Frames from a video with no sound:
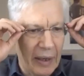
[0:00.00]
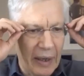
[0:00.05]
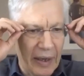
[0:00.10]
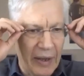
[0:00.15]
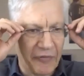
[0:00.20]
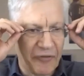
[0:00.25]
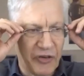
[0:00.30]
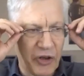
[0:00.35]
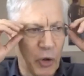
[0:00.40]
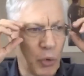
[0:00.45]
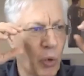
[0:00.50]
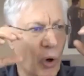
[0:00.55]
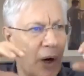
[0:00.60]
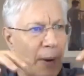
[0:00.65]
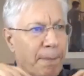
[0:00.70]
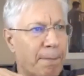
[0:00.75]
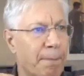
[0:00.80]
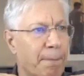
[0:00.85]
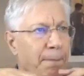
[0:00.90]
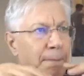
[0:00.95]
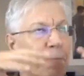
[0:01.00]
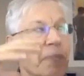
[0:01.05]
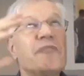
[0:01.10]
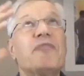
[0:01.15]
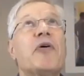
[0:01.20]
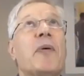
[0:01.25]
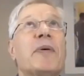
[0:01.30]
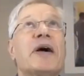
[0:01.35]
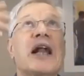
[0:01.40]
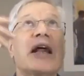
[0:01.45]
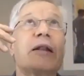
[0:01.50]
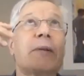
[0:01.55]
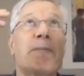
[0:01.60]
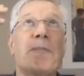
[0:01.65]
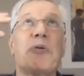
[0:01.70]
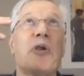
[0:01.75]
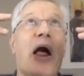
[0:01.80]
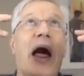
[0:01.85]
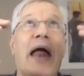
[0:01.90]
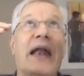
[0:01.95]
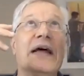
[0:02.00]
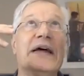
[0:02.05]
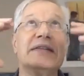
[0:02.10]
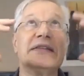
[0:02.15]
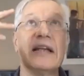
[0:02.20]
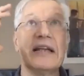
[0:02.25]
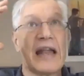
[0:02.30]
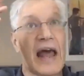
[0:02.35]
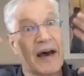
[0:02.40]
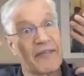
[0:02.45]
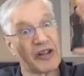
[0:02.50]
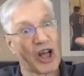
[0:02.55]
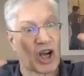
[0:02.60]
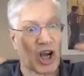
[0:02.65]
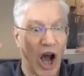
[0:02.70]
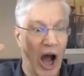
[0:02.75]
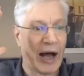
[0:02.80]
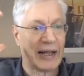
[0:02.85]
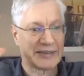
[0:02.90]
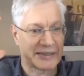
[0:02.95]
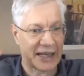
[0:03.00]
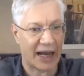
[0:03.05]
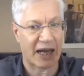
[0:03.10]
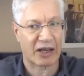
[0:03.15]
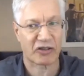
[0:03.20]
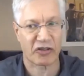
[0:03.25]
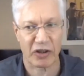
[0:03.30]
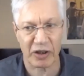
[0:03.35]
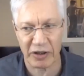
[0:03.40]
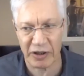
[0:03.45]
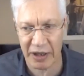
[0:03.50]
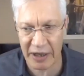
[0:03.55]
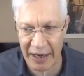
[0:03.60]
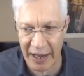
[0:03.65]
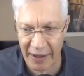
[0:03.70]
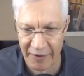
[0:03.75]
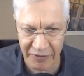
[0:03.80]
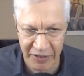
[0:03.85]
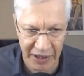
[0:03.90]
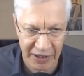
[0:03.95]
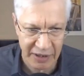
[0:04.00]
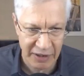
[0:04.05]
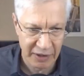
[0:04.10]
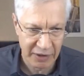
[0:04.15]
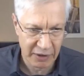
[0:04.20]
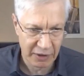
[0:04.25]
if you were from another planet, didn't have the context and didn't have the